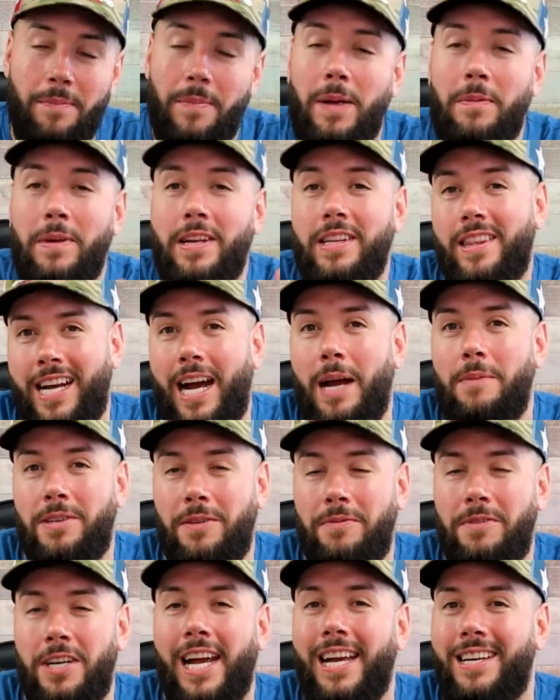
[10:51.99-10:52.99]
Maybe times
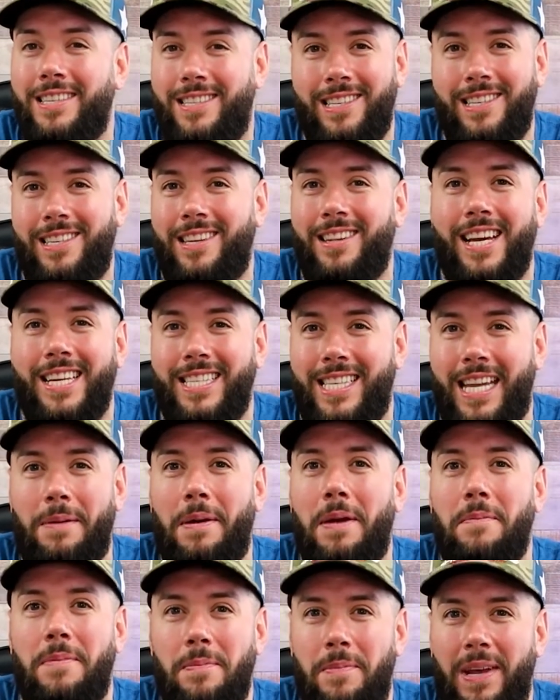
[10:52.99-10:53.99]
have changed since the last time
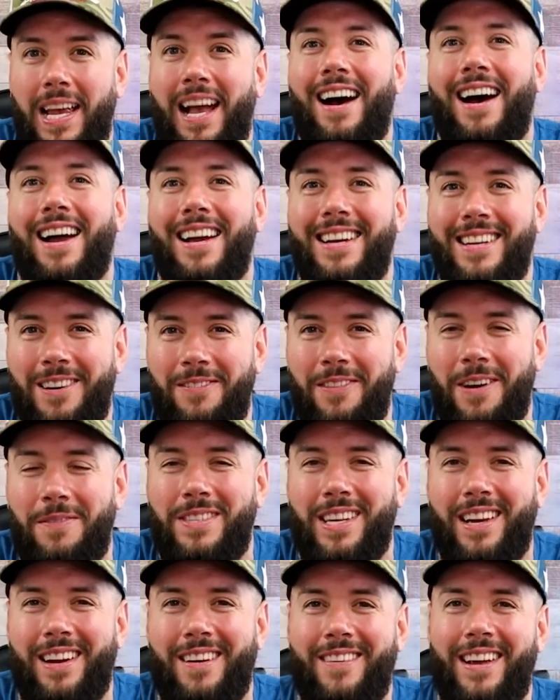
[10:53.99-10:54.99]
I've been behind a
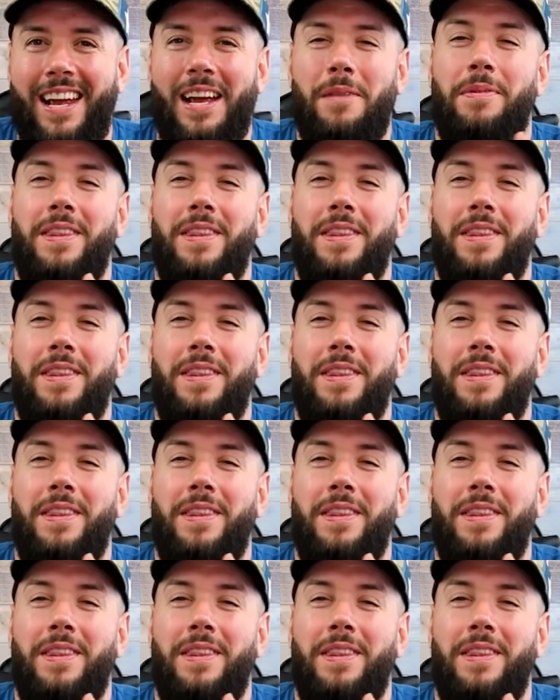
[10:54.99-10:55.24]
website, okay?